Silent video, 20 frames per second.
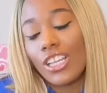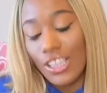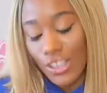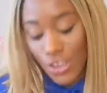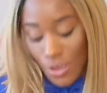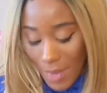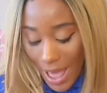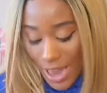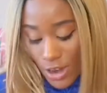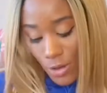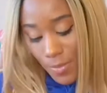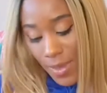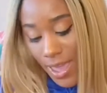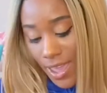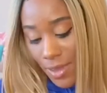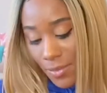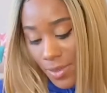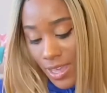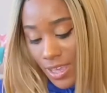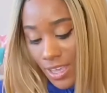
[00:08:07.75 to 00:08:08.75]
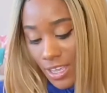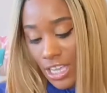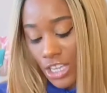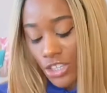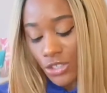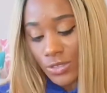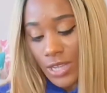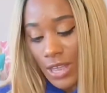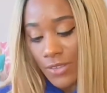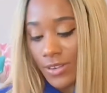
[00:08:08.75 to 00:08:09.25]
You my new baby,
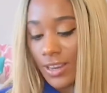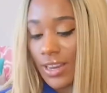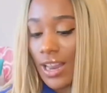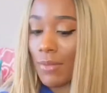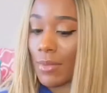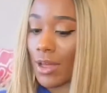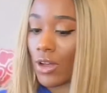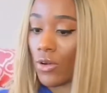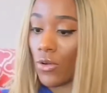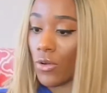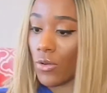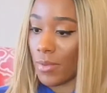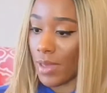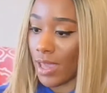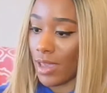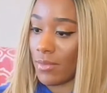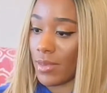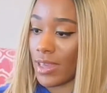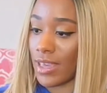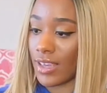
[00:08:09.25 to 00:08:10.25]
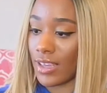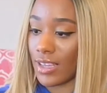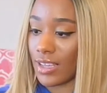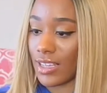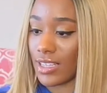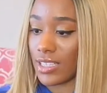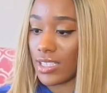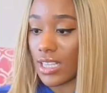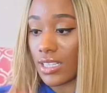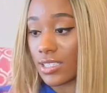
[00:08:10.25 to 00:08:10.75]
because you're definitely not my old baby.
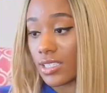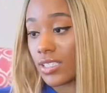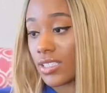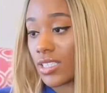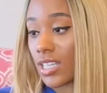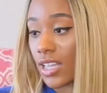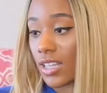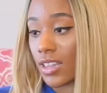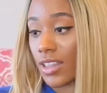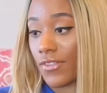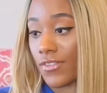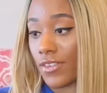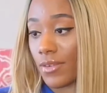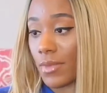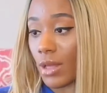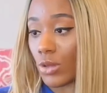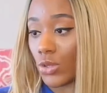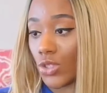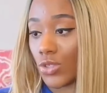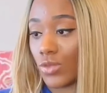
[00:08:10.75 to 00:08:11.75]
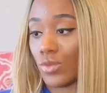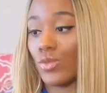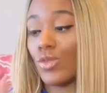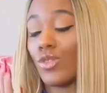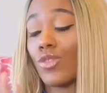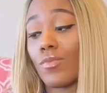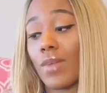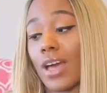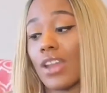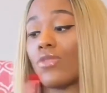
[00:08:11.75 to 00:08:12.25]
It's definitely something different about you.
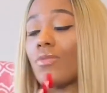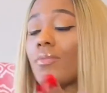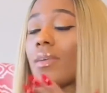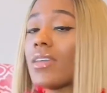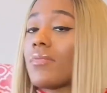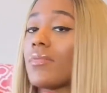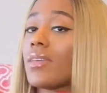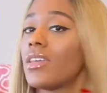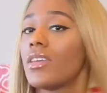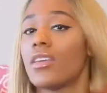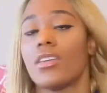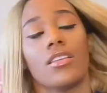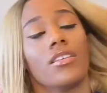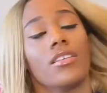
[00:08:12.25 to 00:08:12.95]
You my new baby.